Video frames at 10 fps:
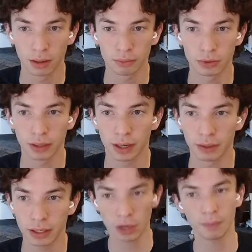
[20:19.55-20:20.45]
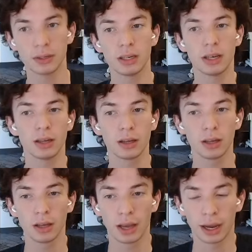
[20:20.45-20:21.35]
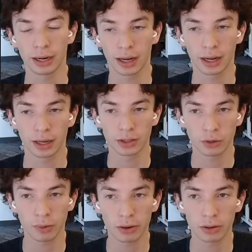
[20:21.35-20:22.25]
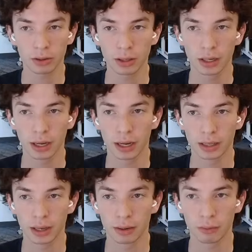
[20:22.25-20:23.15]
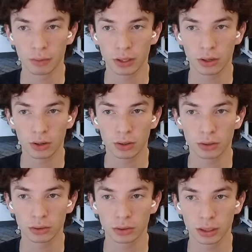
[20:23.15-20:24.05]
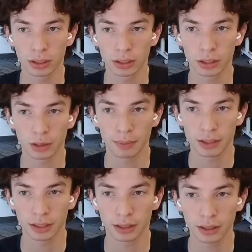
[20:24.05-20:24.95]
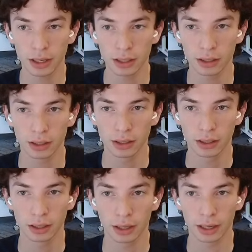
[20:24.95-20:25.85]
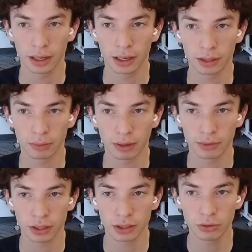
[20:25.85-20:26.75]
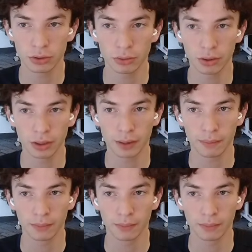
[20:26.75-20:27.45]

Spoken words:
So we have like a TRPC and it has a router, and then we call TRPC on the client, and we have this like use query.